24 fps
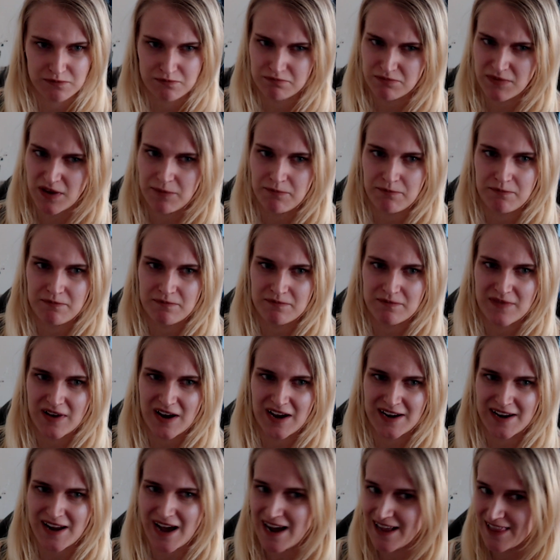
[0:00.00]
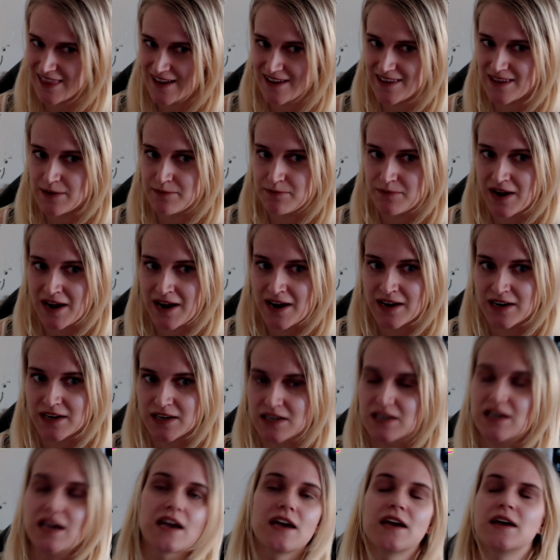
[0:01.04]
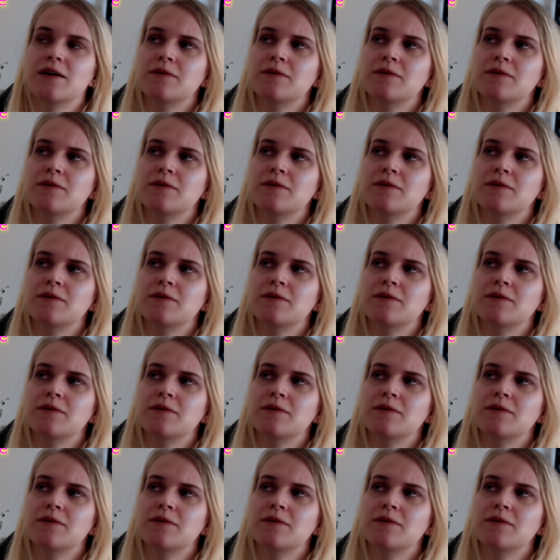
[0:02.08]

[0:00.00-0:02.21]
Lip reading: me and I liked them back.